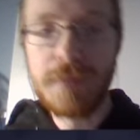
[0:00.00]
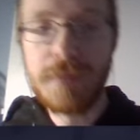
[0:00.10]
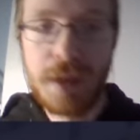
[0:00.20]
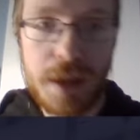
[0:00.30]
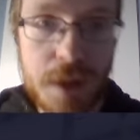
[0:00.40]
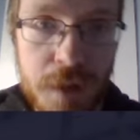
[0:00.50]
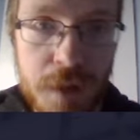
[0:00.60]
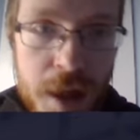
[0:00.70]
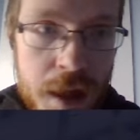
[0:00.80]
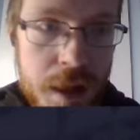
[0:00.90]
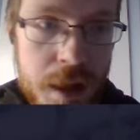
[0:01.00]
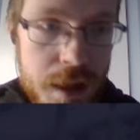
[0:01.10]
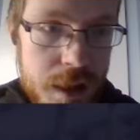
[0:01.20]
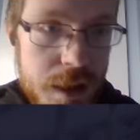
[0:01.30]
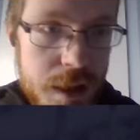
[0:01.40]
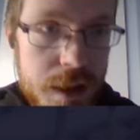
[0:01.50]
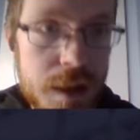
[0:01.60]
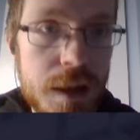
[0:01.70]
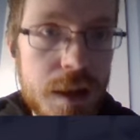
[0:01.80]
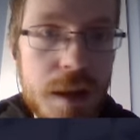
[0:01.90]
Okay.
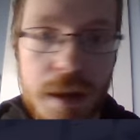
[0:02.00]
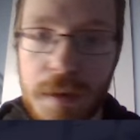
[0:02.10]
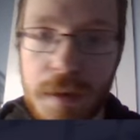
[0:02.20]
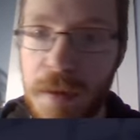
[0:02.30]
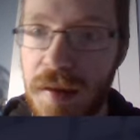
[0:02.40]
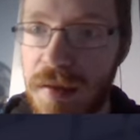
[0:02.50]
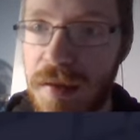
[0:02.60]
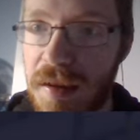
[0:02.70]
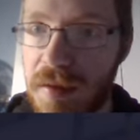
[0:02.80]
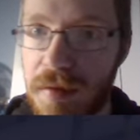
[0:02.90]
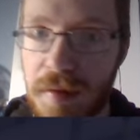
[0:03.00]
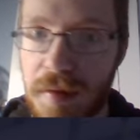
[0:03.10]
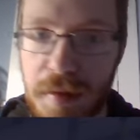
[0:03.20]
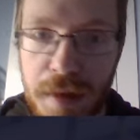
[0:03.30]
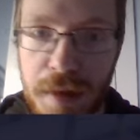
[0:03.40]
What is this? It's like